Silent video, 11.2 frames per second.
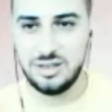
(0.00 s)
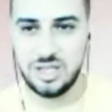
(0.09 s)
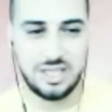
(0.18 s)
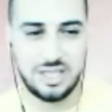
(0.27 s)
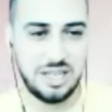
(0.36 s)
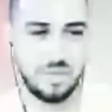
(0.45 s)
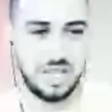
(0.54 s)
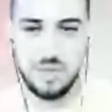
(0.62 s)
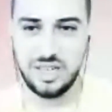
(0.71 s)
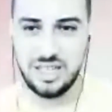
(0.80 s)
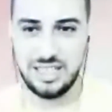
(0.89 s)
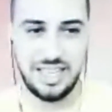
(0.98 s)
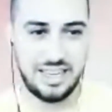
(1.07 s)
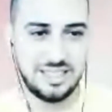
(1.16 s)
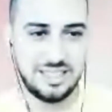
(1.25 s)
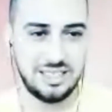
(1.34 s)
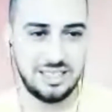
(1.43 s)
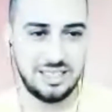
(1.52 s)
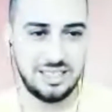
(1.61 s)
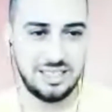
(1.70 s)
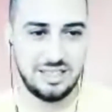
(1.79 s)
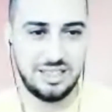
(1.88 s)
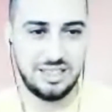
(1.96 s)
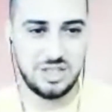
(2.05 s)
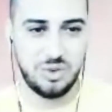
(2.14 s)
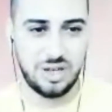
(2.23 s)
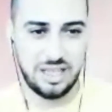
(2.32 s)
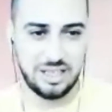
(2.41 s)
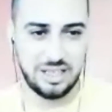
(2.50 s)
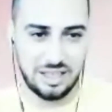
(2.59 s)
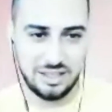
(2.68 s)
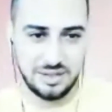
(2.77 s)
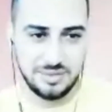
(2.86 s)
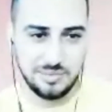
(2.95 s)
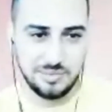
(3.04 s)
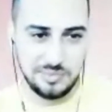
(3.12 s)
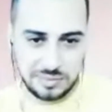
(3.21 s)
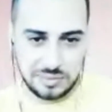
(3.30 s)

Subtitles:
just gonna make money like that easy. It doesn't work like that.